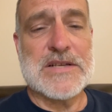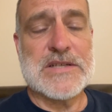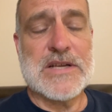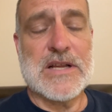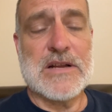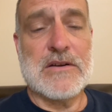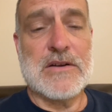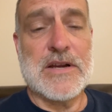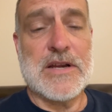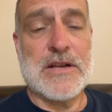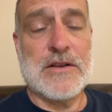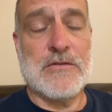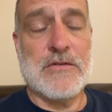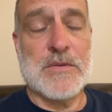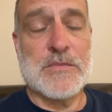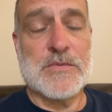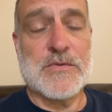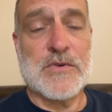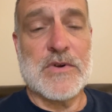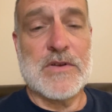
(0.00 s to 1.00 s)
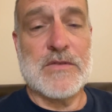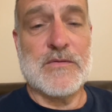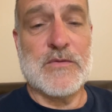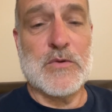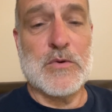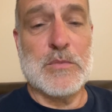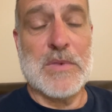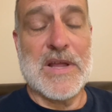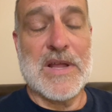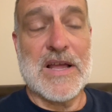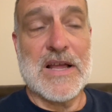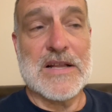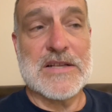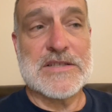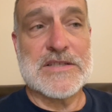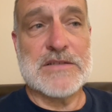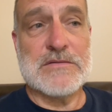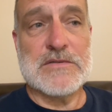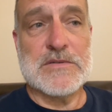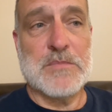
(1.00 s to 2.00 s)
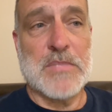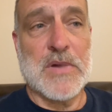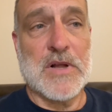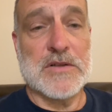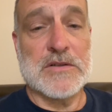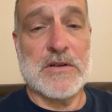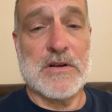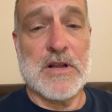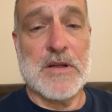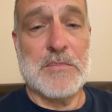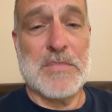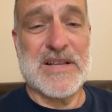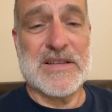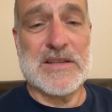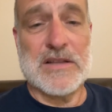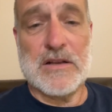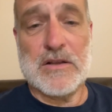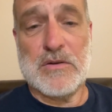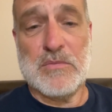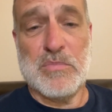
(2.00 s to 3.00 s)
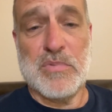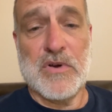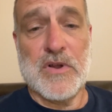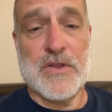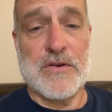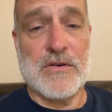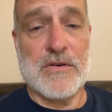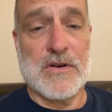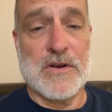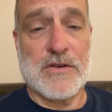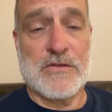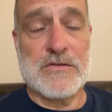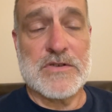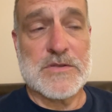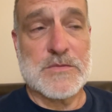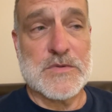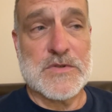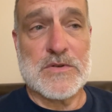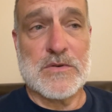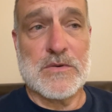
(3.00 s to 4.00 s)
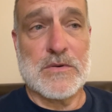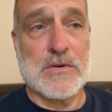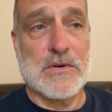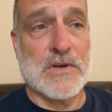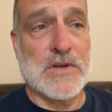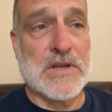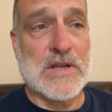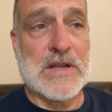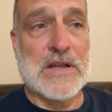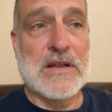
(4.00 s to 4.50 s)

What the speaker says: She had her heated grips running full blast. She was bundled up like the little brother on A Christmas Story.